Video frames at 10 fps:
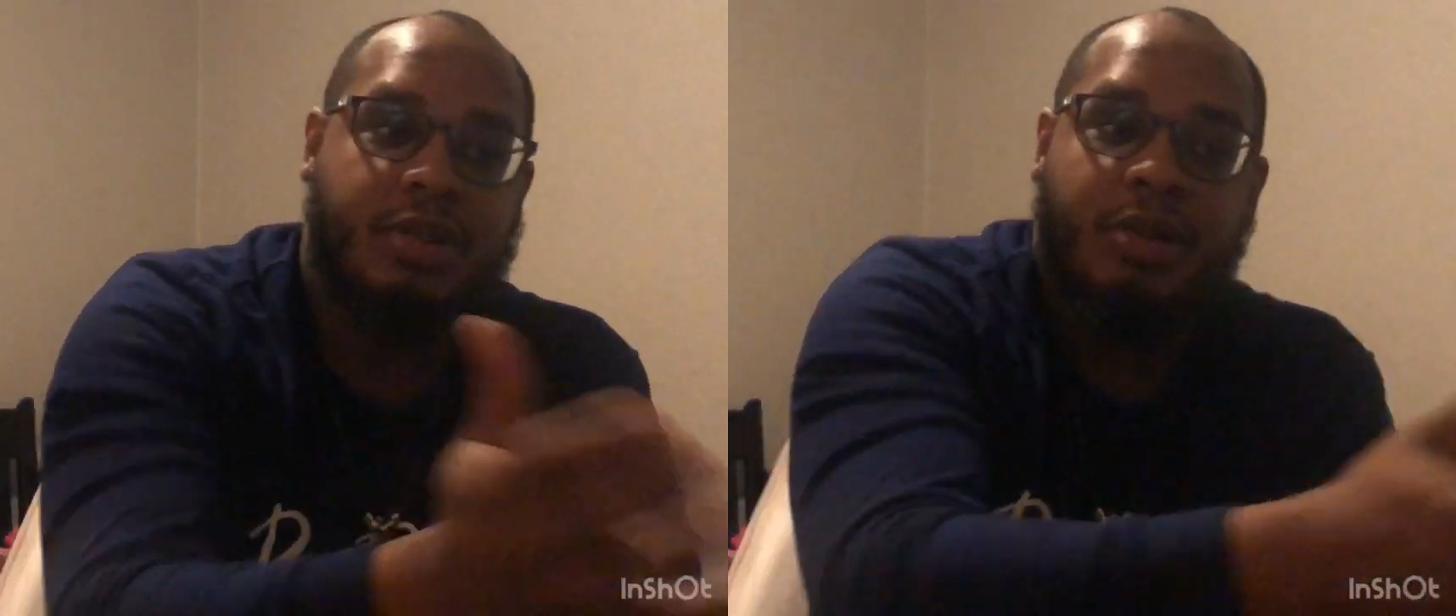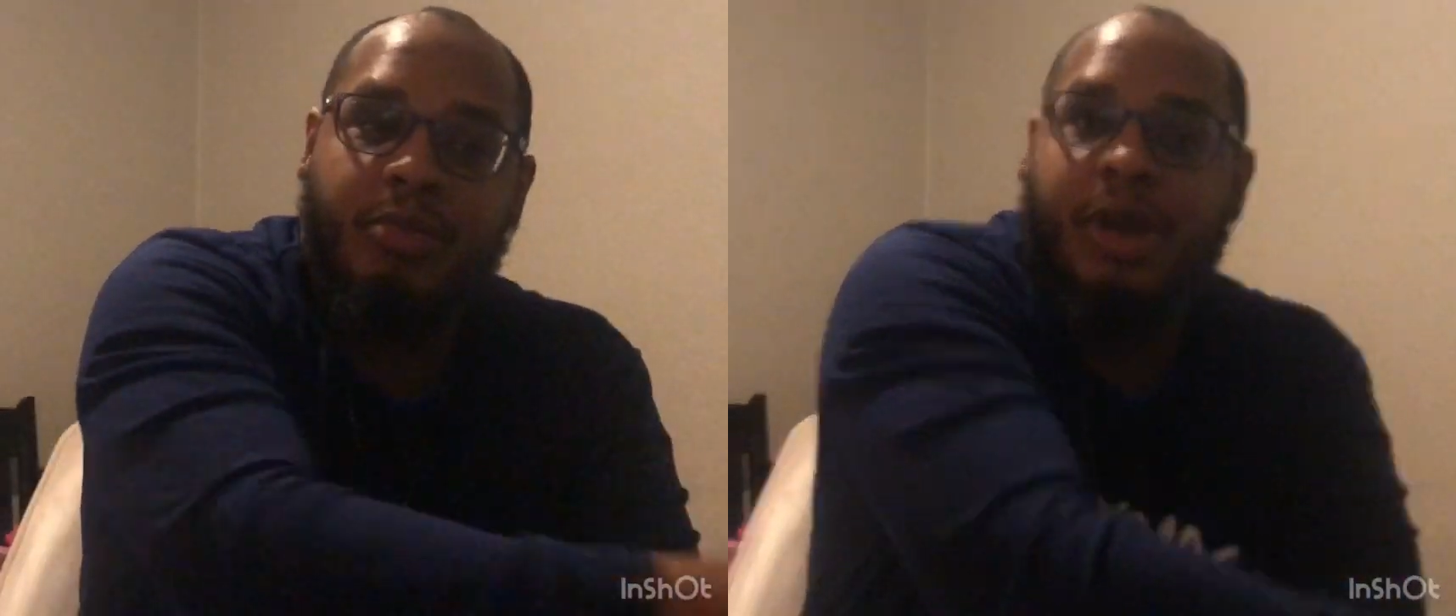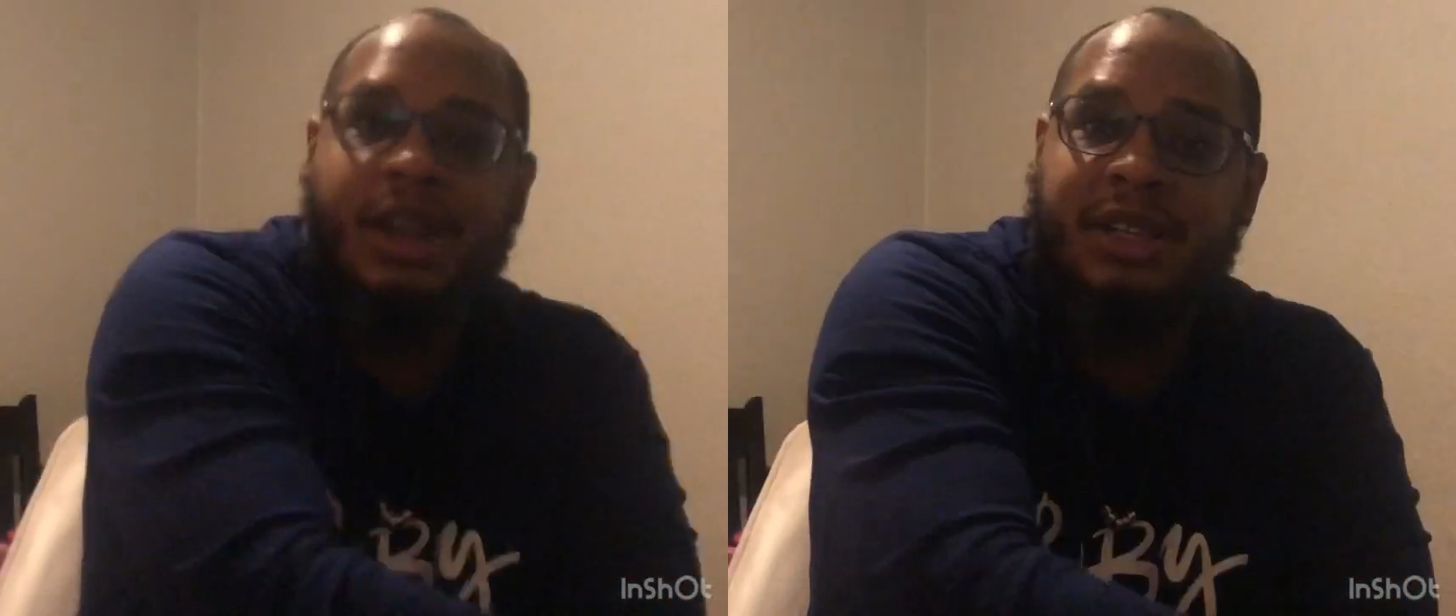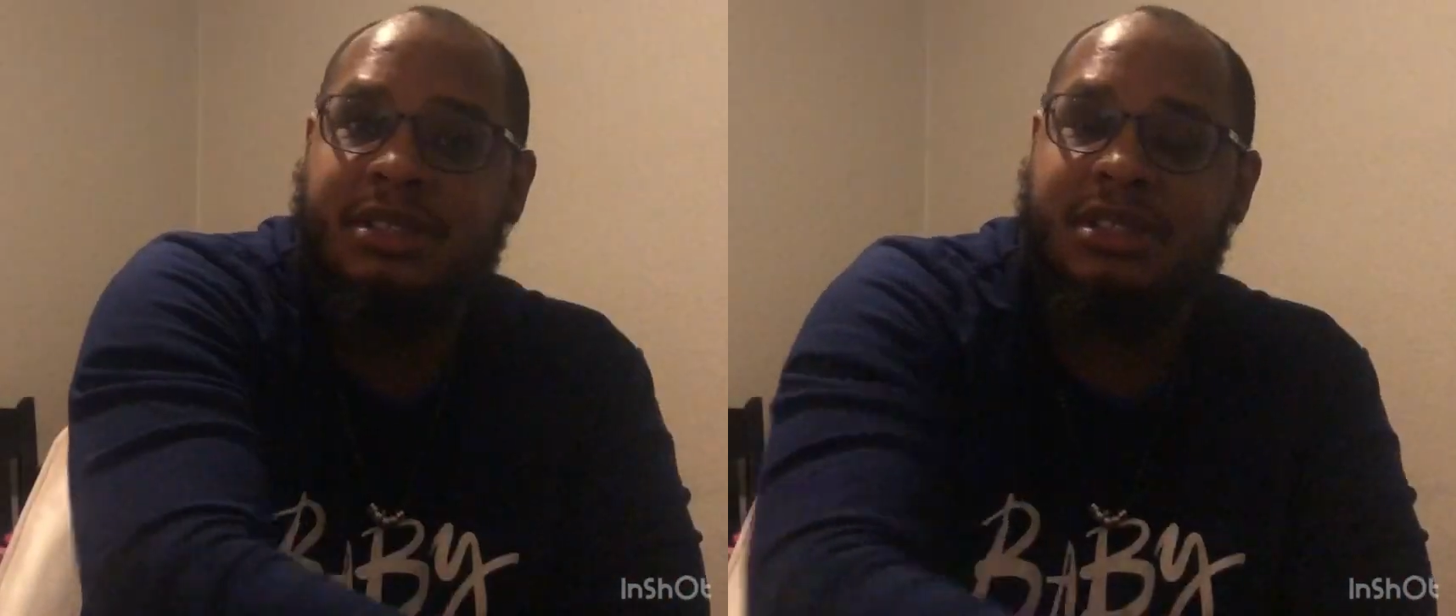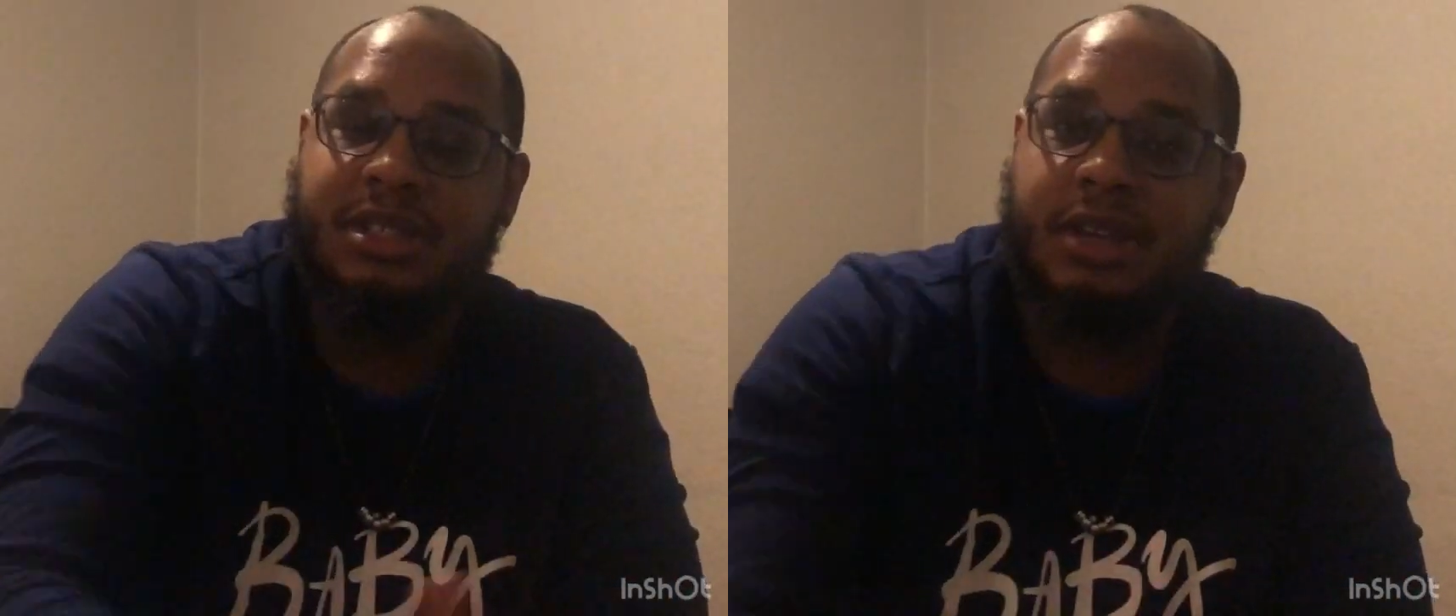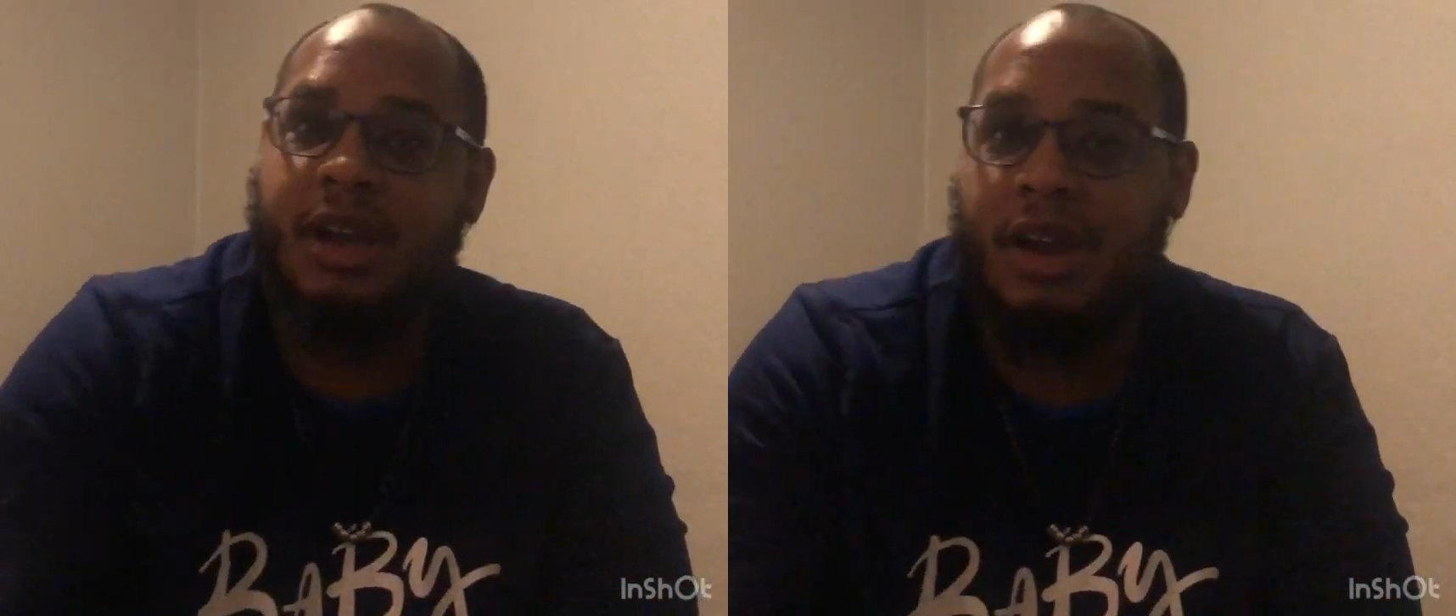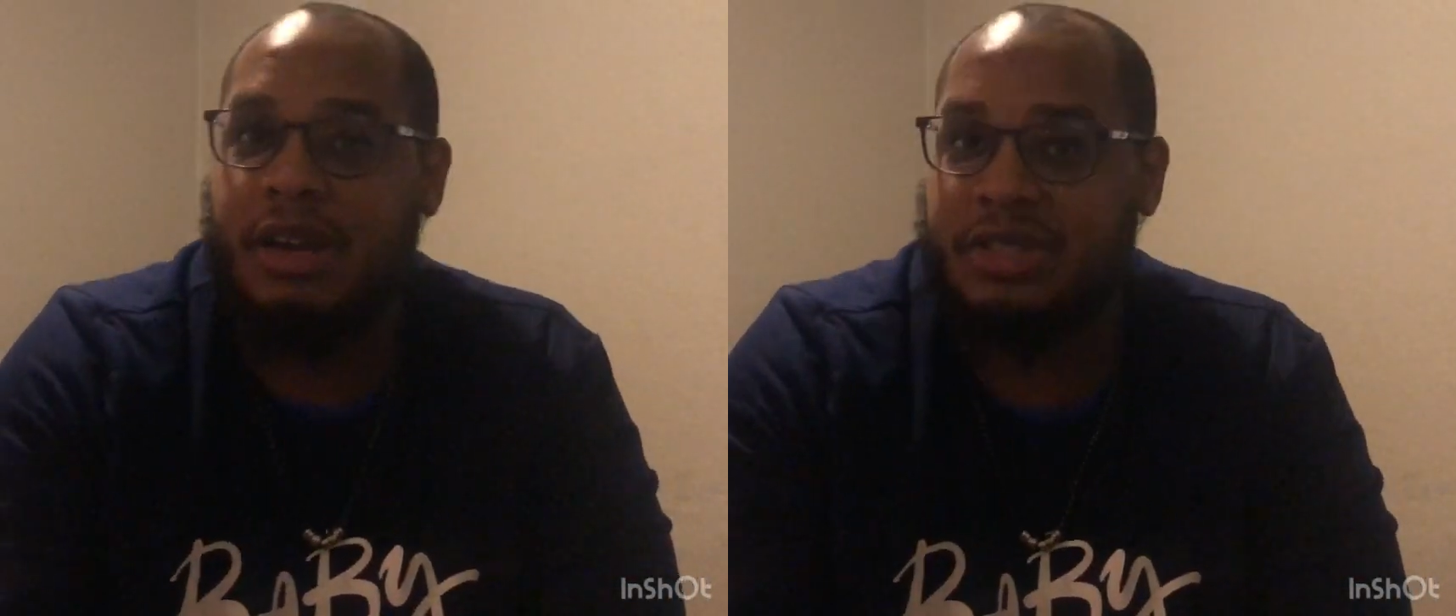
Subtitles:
your money to the card,